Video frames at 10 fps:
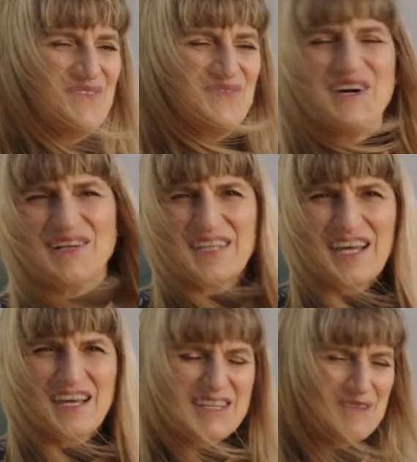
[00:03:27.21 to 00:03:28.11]
fall
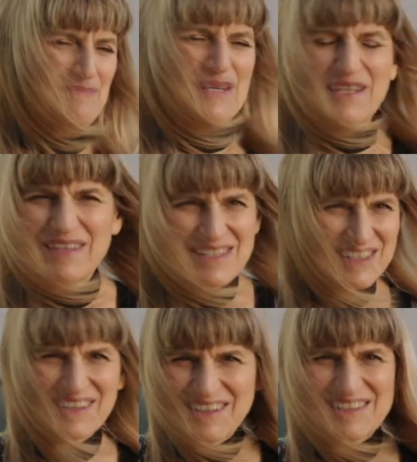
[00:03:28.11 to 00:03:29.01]
down and be in the
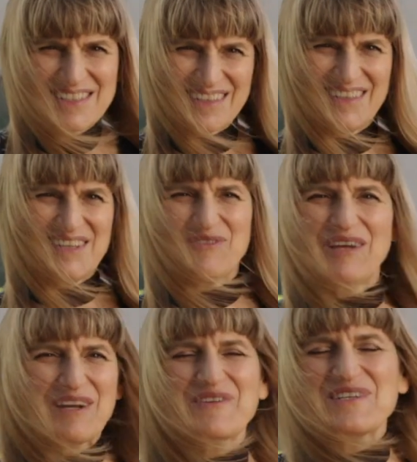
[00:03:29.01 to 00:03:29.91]
dirt,
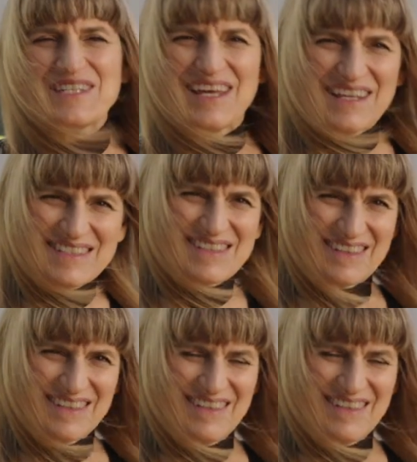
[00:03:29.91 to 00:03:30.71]
whatever it takes.